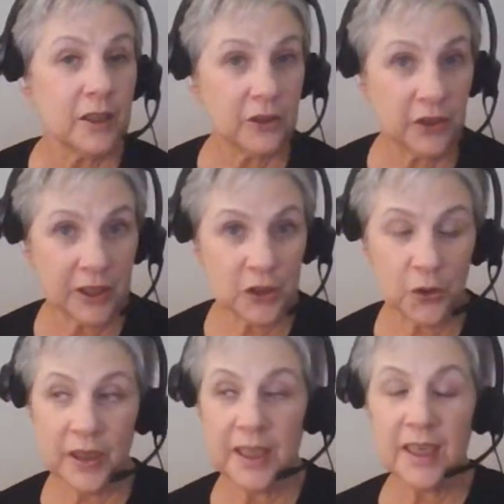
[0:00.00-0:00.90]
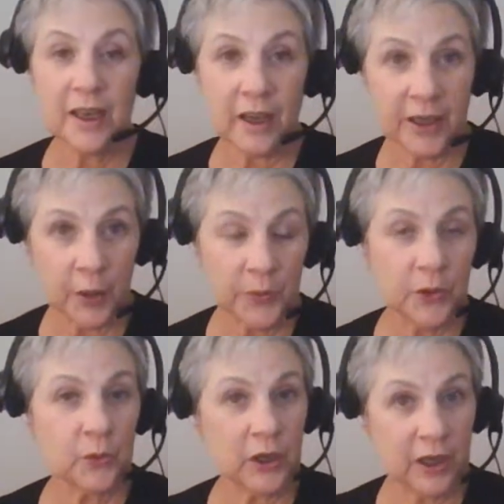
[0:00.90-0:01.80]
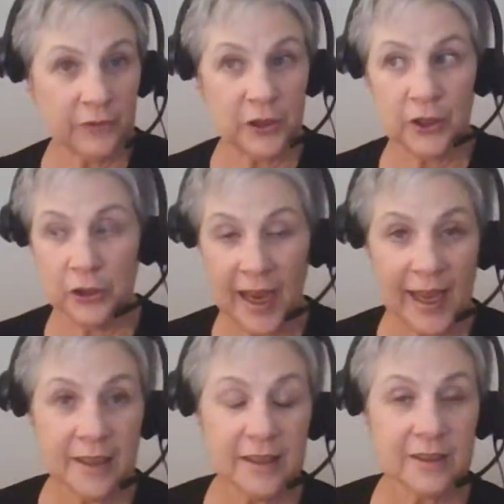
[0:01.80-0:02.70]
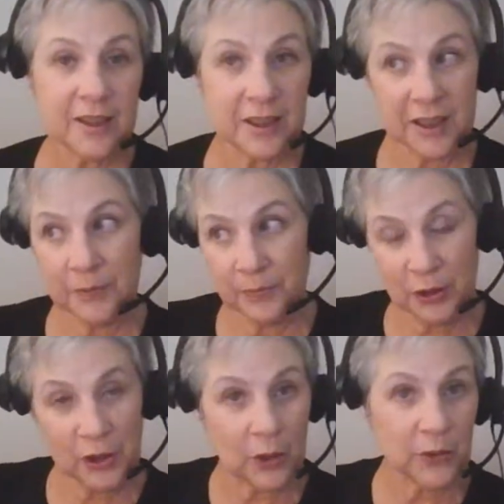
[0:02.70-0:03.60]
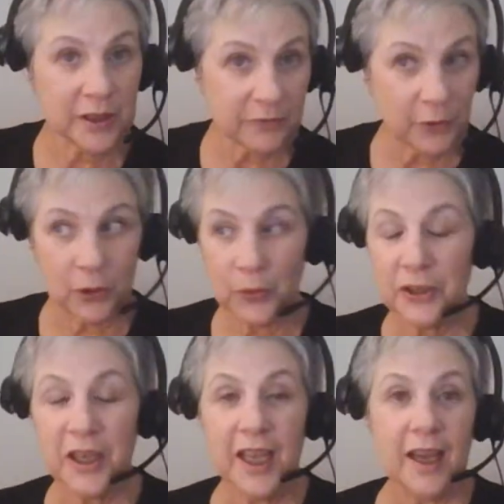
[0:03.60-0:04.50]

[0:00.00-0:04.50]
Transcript: you can join in, and I'll help you wherever you're at to keep you going forward.